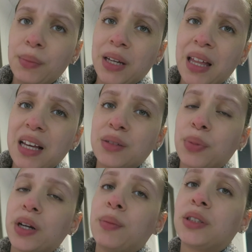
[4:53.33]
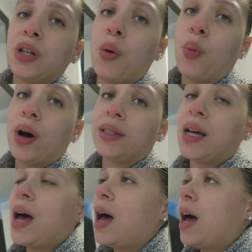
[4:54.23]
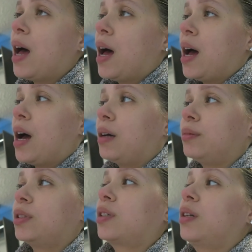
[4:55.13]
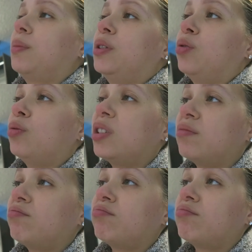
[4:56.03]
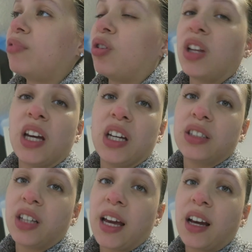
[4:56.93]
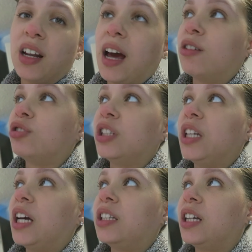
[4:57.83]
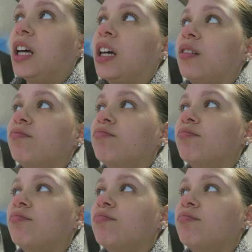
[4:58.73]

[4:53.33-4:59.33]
But yeah, that's pretty much what I'm just gonna be doing all day. It's like a loungy day today.